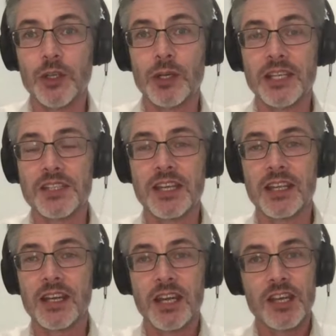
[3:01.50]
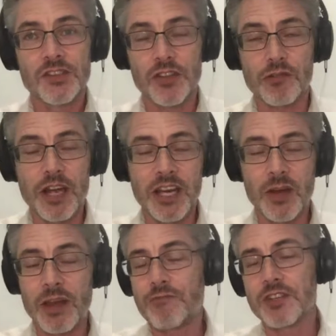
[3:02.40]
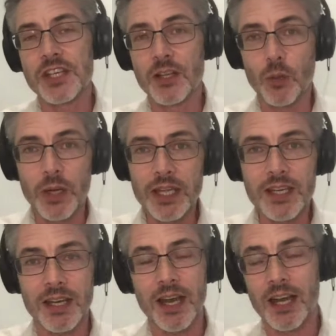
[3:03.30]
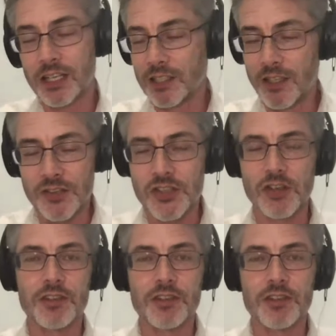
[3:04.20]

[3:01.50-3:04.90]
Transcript: who are listening to the radio every single week, and lots of